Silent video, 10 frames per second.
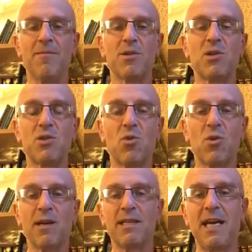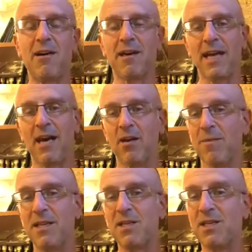storytelling
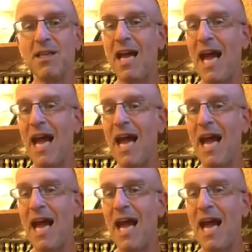elements.